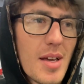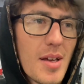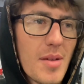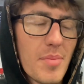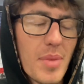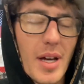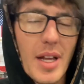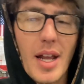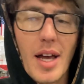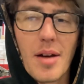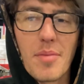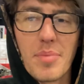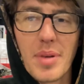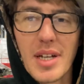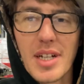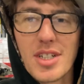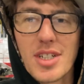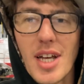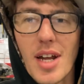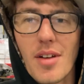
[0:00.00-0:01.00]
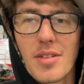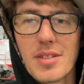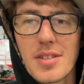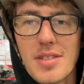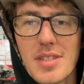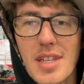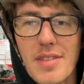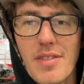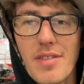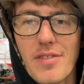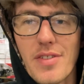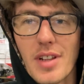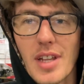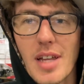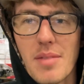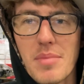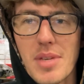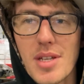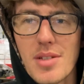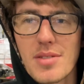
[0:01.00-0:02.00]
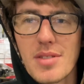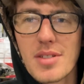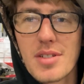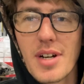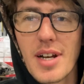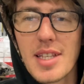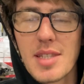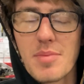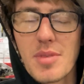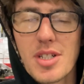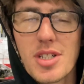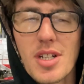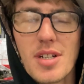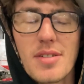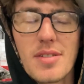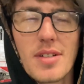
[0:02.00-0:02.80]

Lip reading: But big shout out to Steven for letting me use his transmission.